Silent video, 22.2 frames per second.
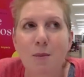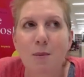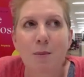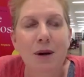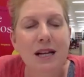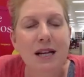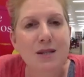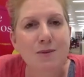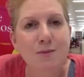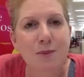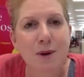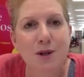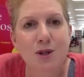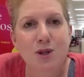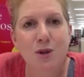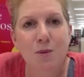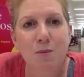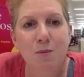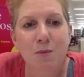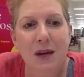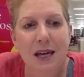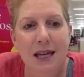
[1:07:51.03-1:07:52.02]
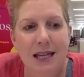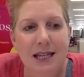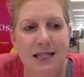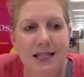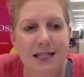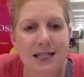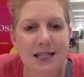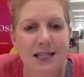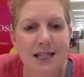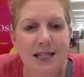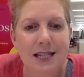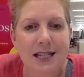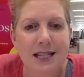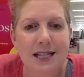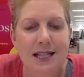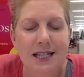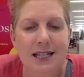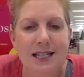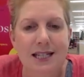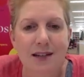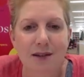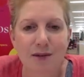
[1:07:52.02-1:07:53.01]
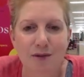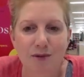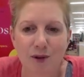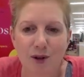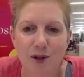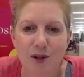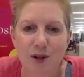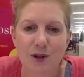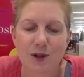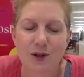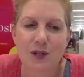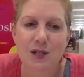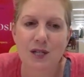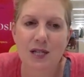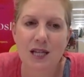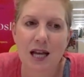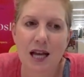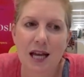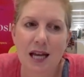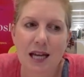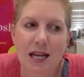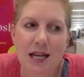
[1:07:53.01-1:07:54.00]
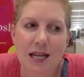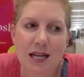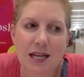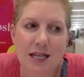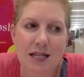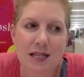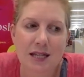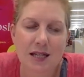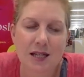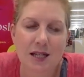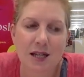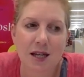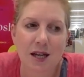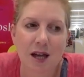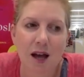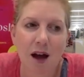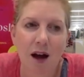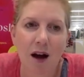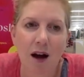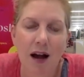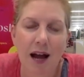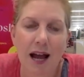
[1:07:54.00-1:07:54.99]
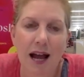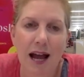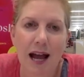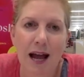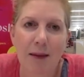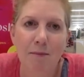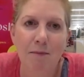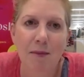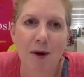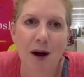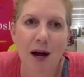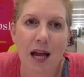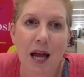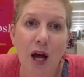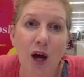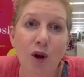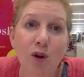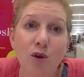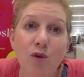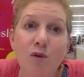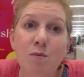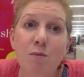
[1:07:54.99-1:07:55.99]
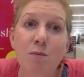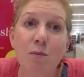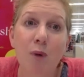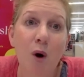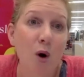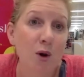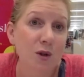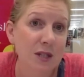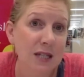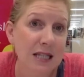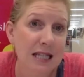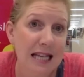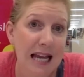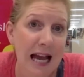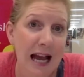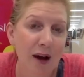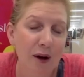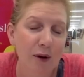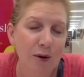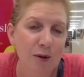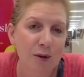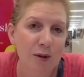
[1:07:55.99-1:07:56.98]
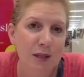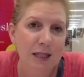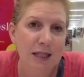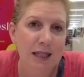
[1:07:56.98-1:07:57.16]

But I suppose the biggest difference is that I am my own boss now.